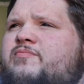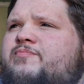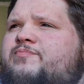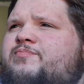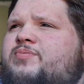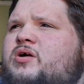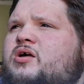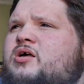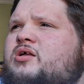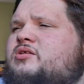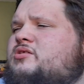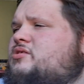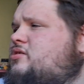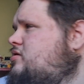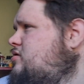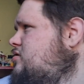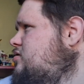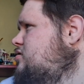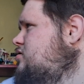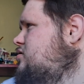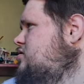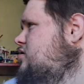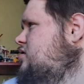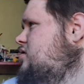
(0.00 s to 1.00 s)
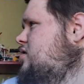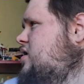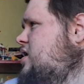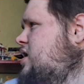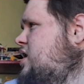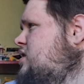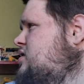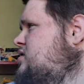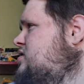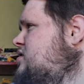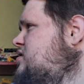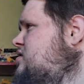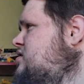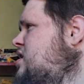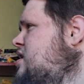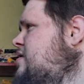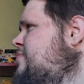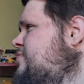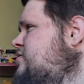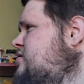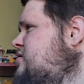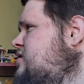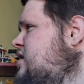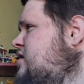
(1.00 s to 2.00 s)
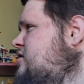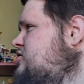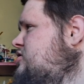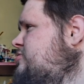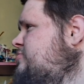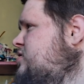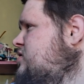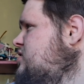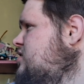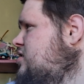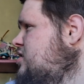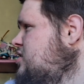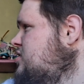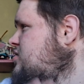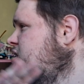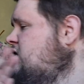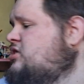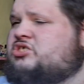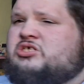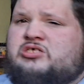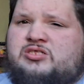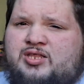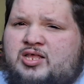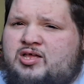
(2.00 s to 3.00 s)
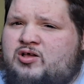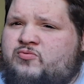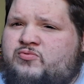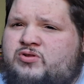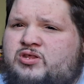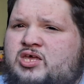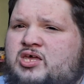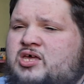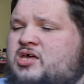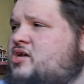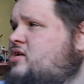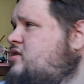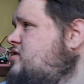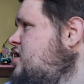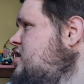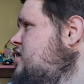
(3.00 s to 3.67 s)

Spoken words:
But there's some exceptions over the years,